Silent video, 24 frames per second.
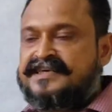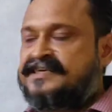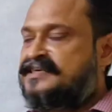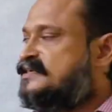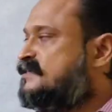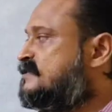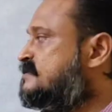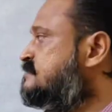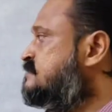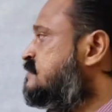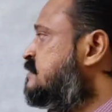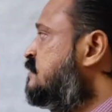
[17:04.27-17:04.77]

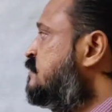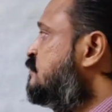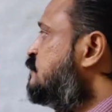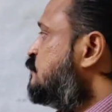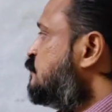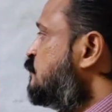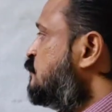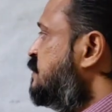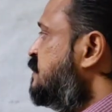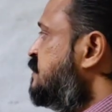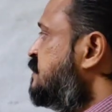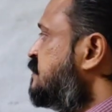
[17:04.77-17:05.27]
centers
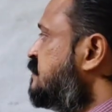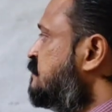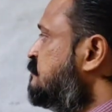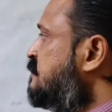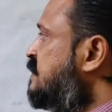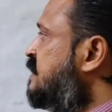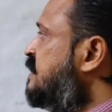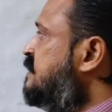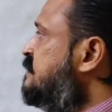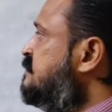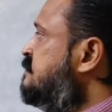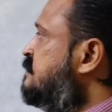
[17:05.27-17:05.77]
to
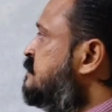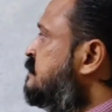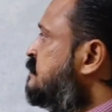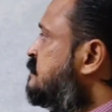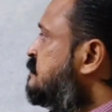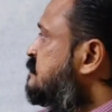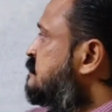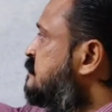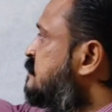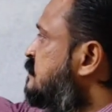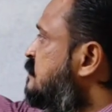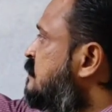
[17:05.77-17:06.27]
determine
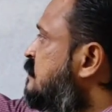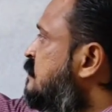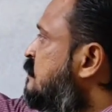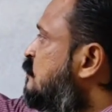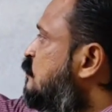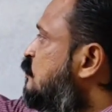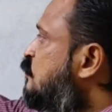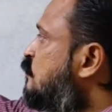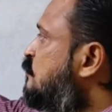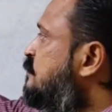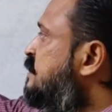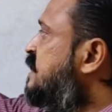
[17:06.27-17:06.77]

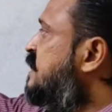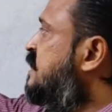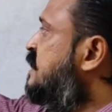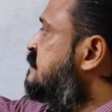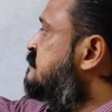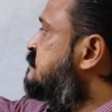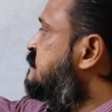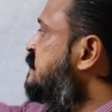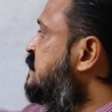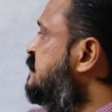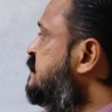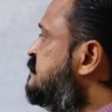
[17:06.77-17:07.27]
the
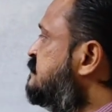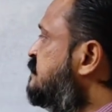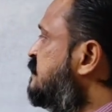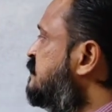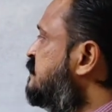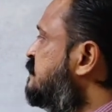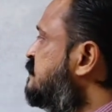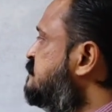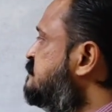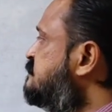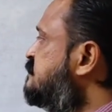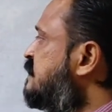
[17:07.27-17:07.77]
omega 3,
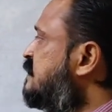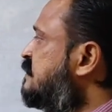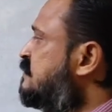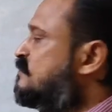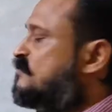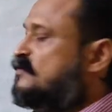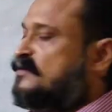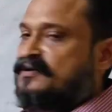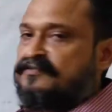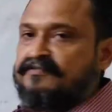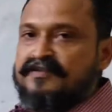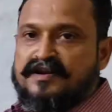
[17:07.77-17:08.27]
that is
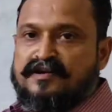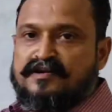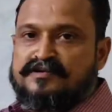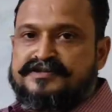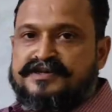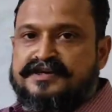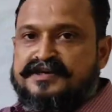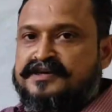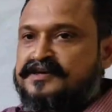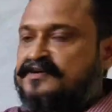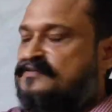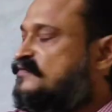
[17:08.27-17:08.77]
angular
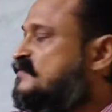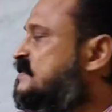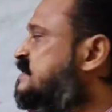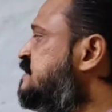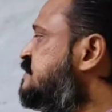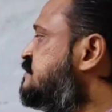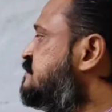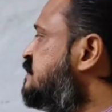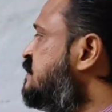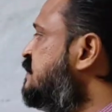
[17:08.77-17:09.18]
velocity of link